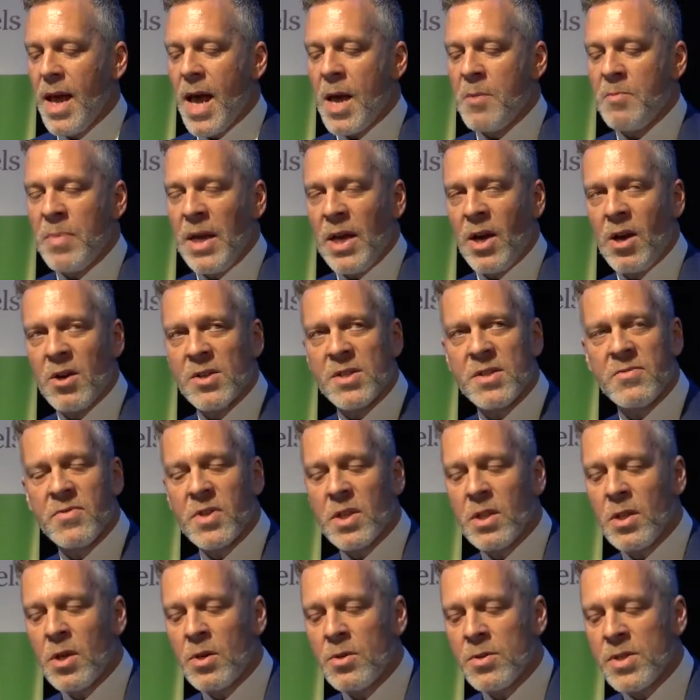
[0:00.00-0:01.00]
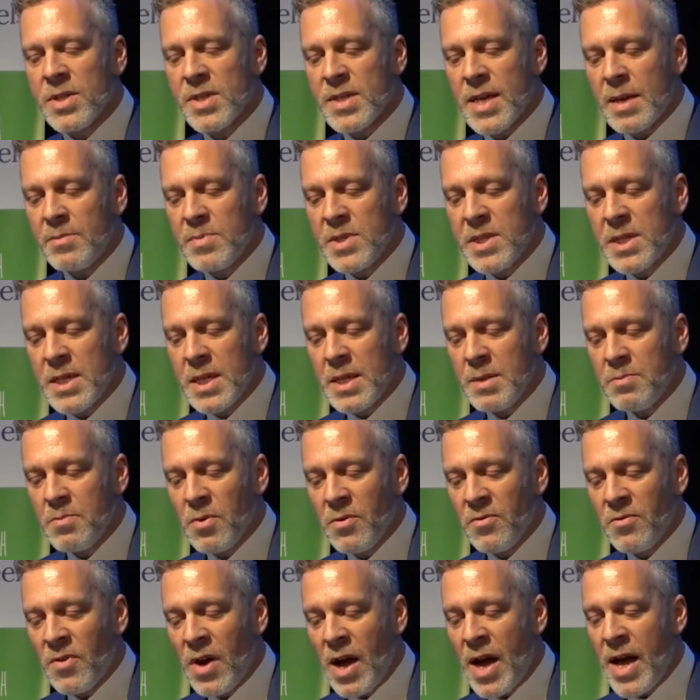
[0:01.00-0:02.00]
and because of the low subsidy
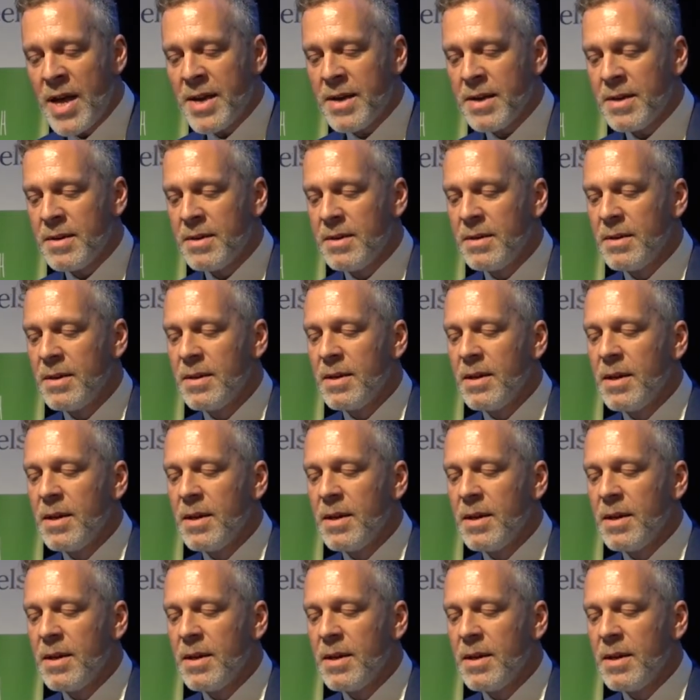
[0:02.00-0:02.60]
provided,